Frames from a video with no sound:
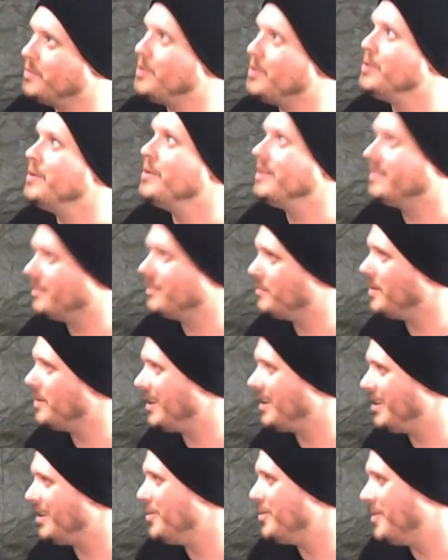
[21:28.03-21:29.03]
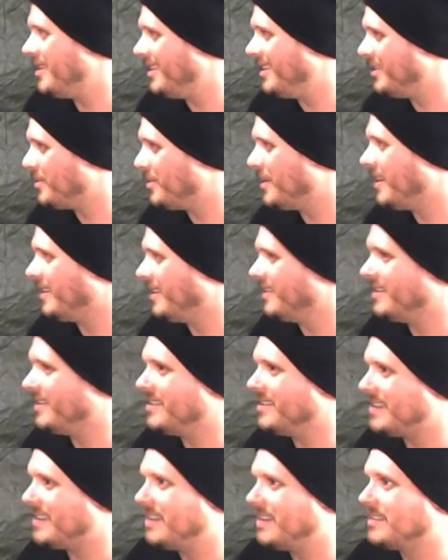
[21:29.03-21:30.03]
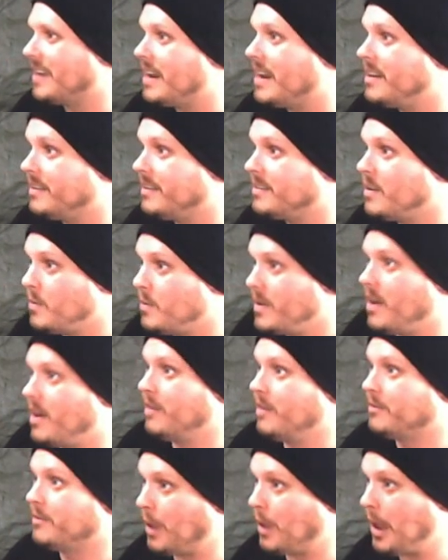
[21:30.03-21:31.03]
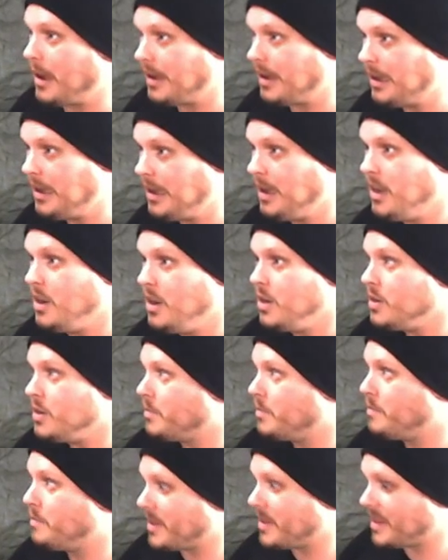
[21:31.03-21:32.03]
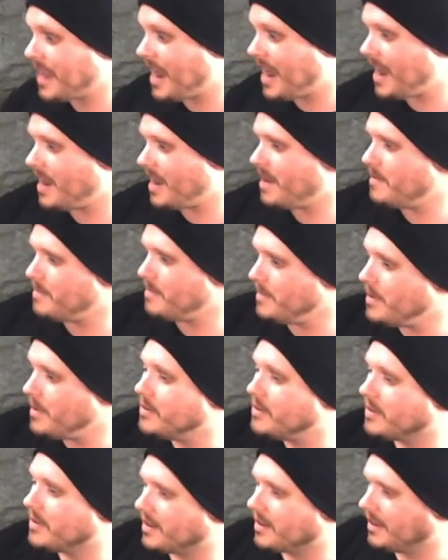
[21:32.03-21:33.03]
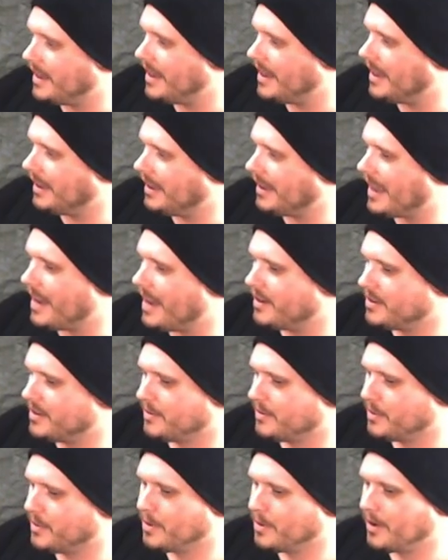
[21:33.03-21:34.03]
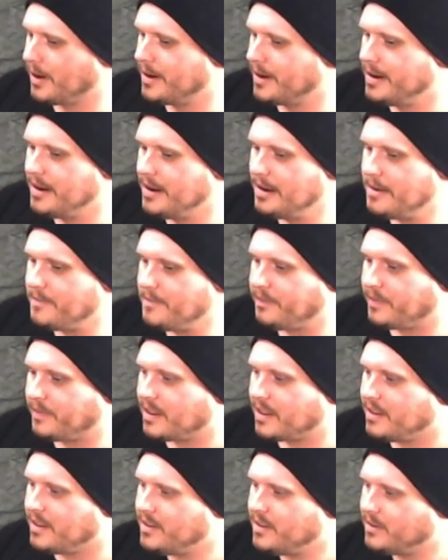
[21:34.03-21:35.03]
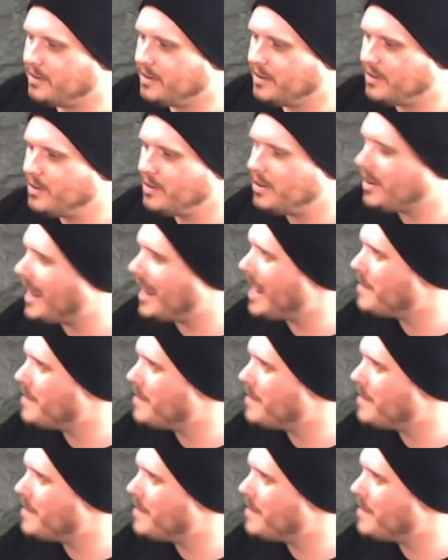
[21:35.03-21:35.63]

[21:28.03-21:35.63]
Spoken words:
beauties of being a human, as well as the downside, is that we are flawed. But that musically allows for these little